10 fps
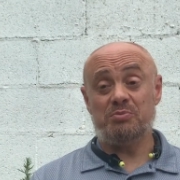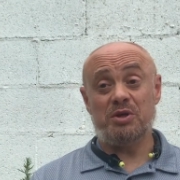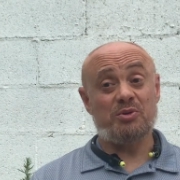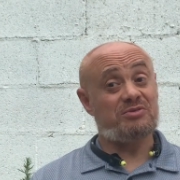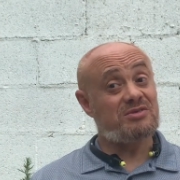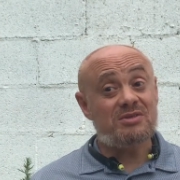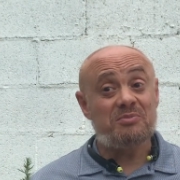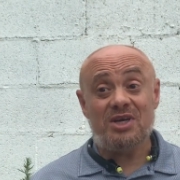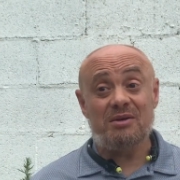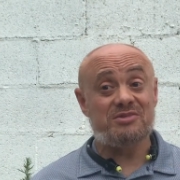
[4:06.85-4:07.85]
people
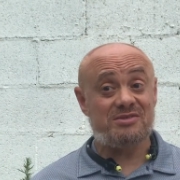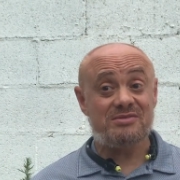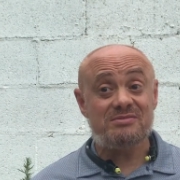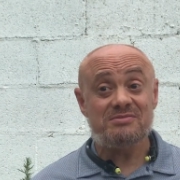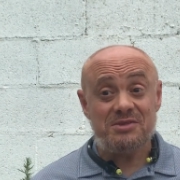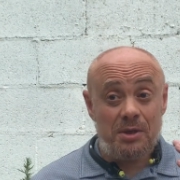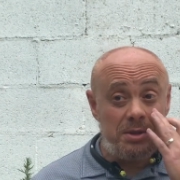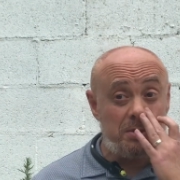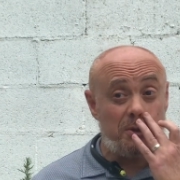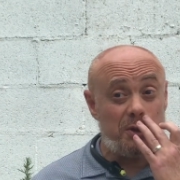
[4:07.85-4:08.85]
sometimes
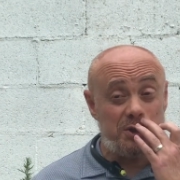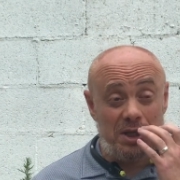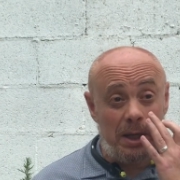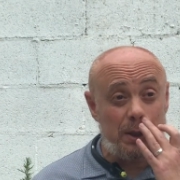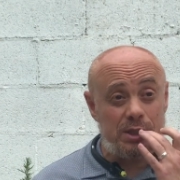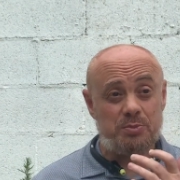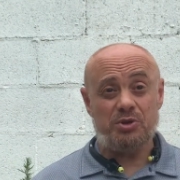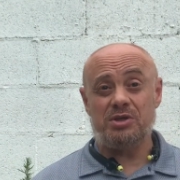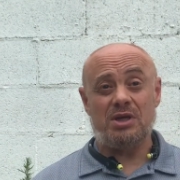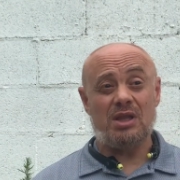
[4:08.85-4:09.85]
don't understand this,
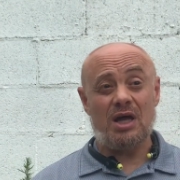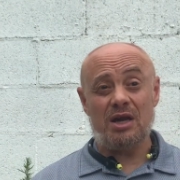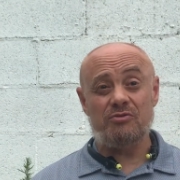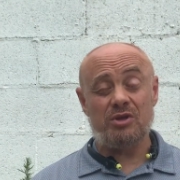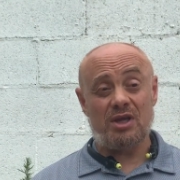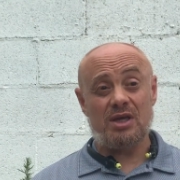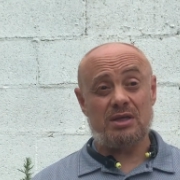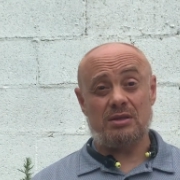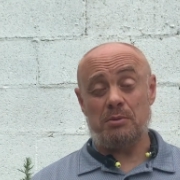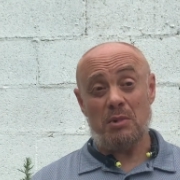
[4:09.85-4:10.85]
but a lot of it,
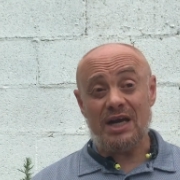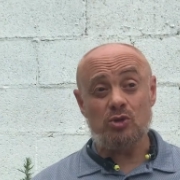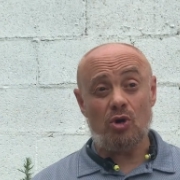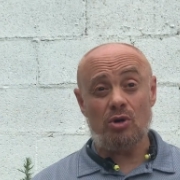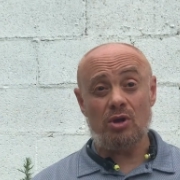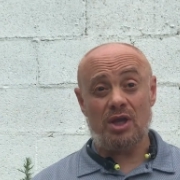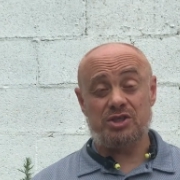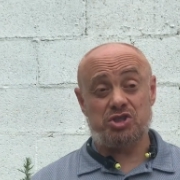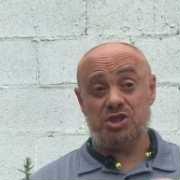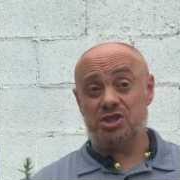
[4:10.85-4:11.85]
like my daughter,
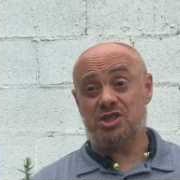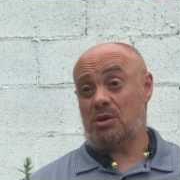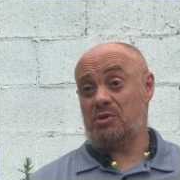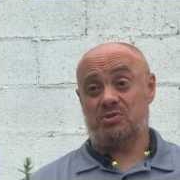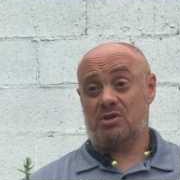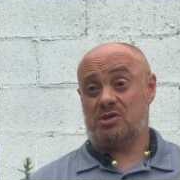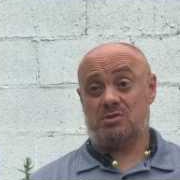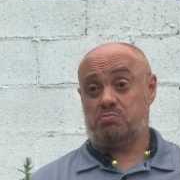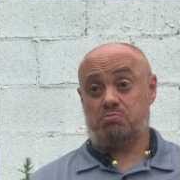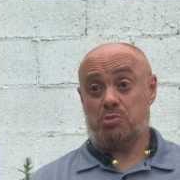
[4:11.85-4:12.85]
like she just came up to
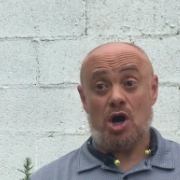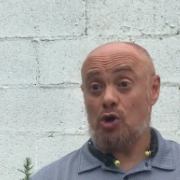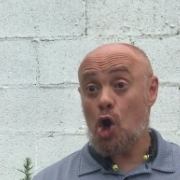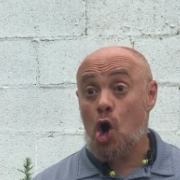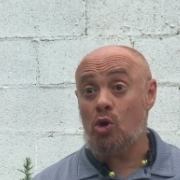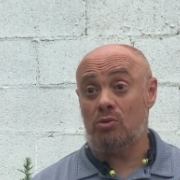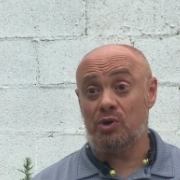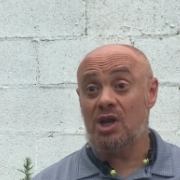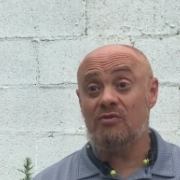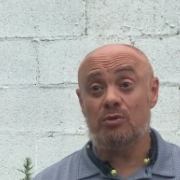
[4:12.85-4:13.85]
us on her own.
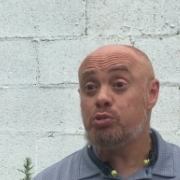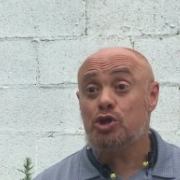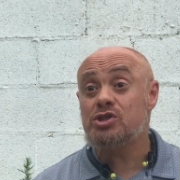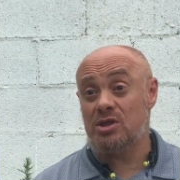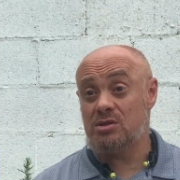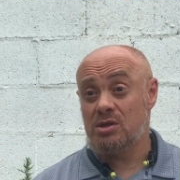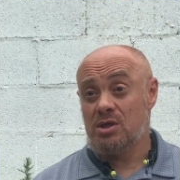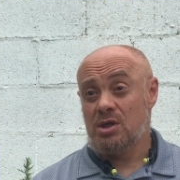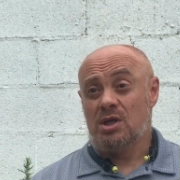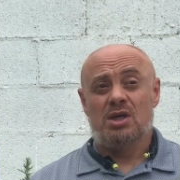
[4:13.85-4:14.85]
We never pushed it,
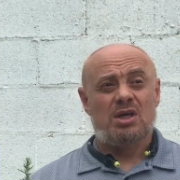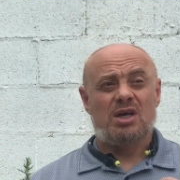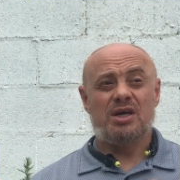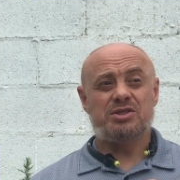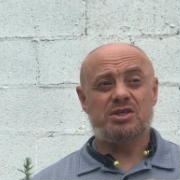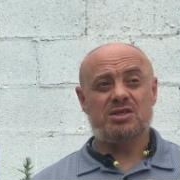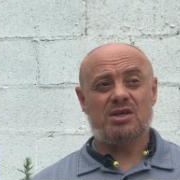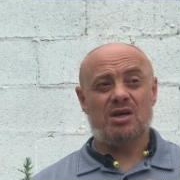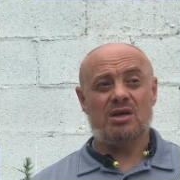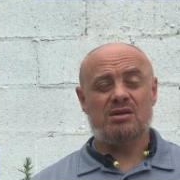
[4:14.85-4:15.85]
and she
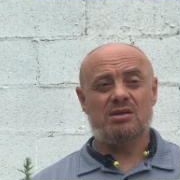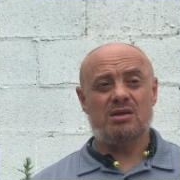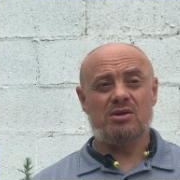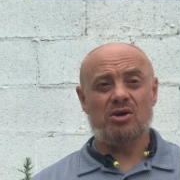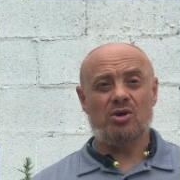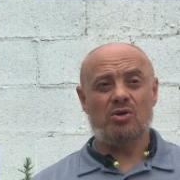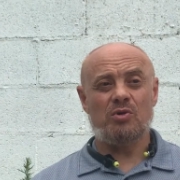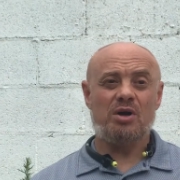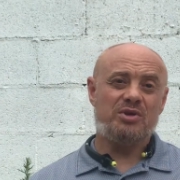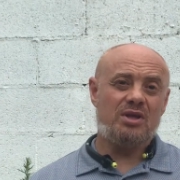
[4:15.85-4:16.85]
said,
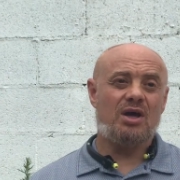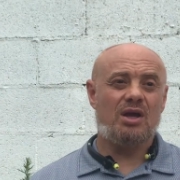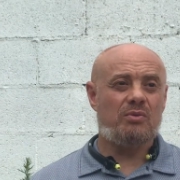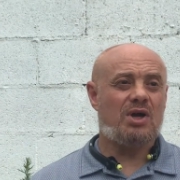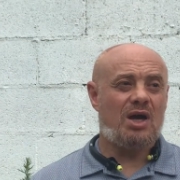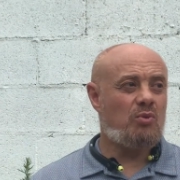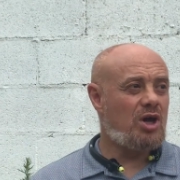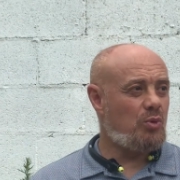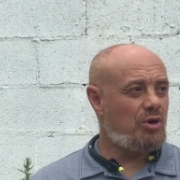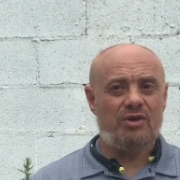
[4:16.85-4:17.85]
Mommy and Daddy, I
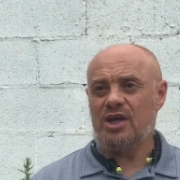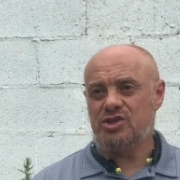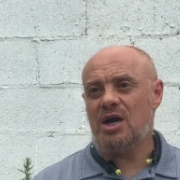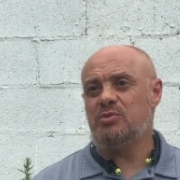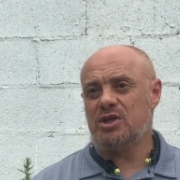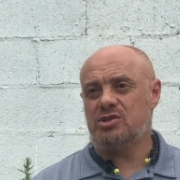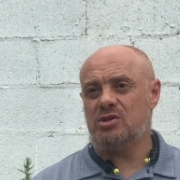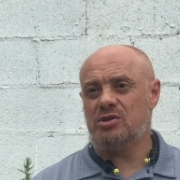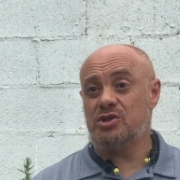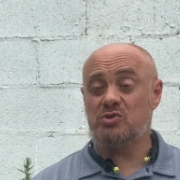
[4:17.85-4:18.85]
want to wear the hijab next
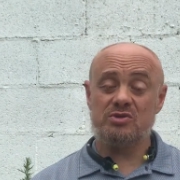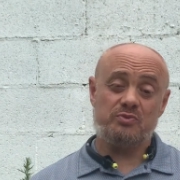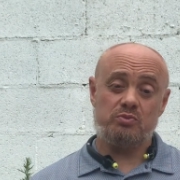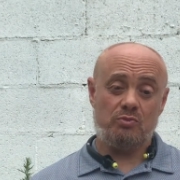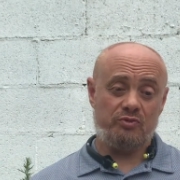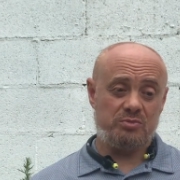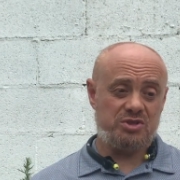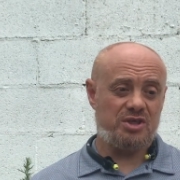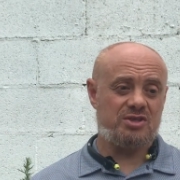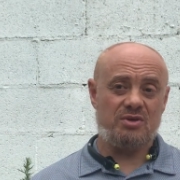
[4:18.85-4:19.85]
year. And this was from
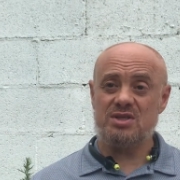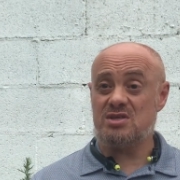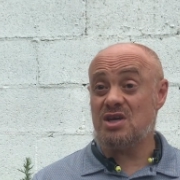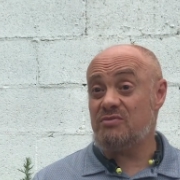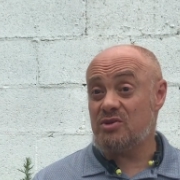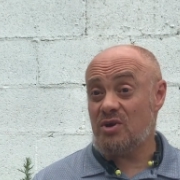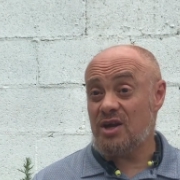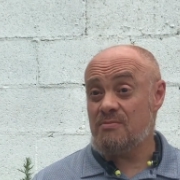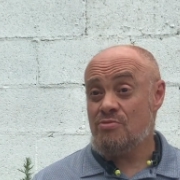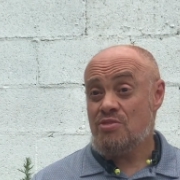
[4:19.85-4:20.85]
6th grade to 7th
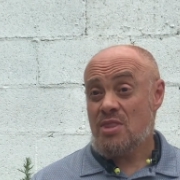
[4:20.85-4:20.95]
grade.